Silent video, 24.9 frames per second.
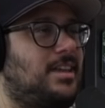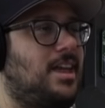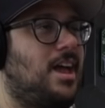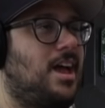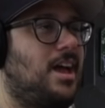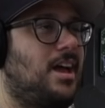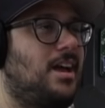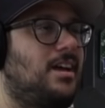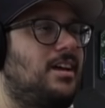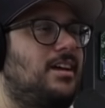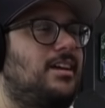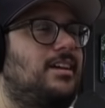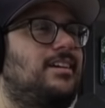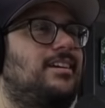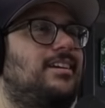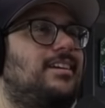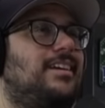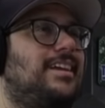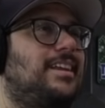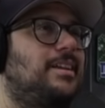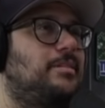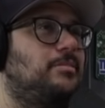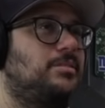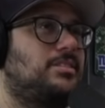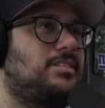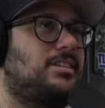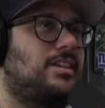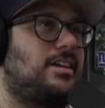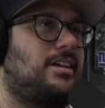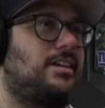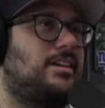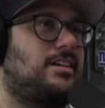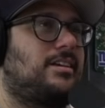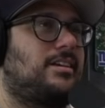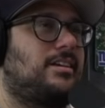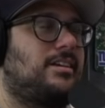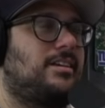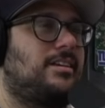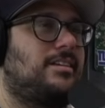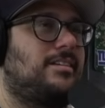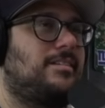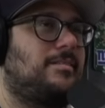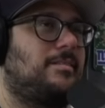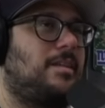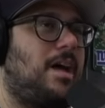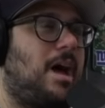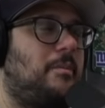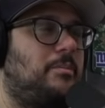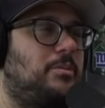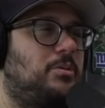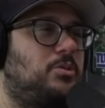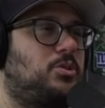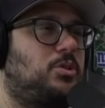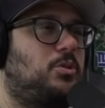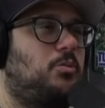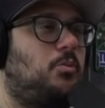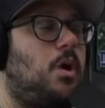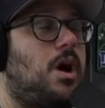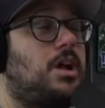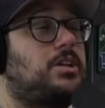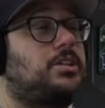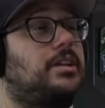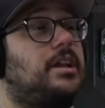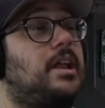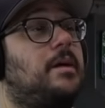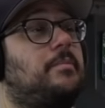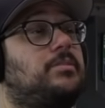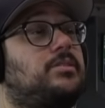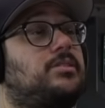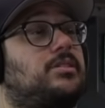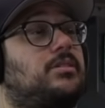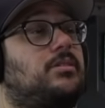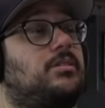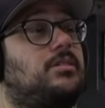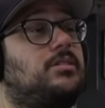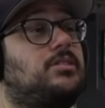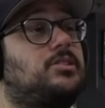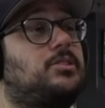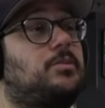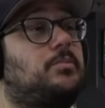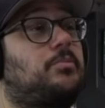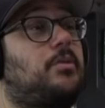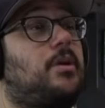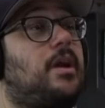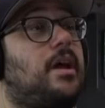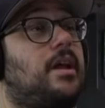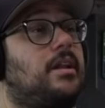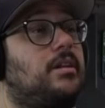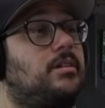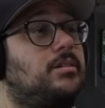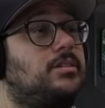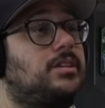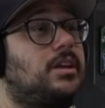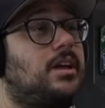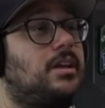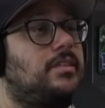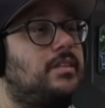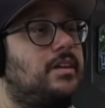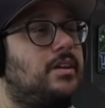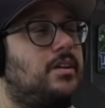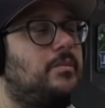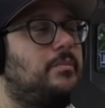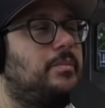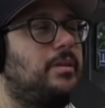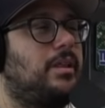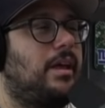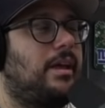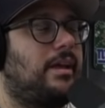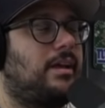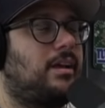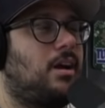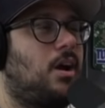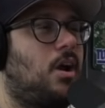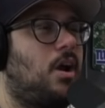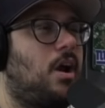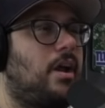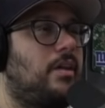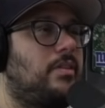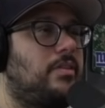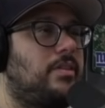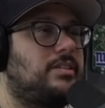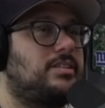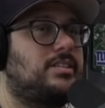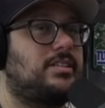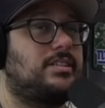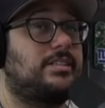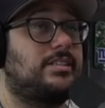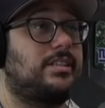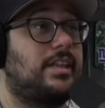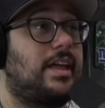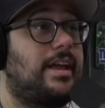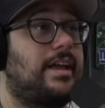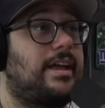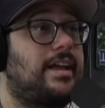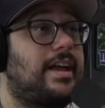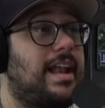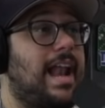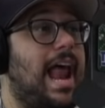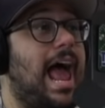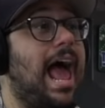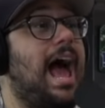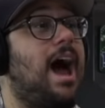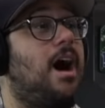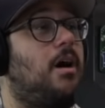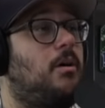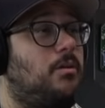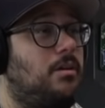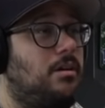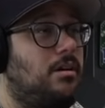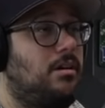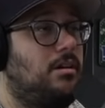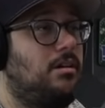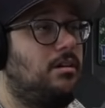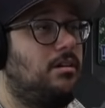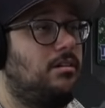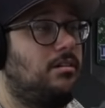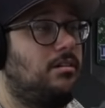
Yeah, and it was like I would watch an episode of The Sopranos on there and be like, all right, this is like an hour,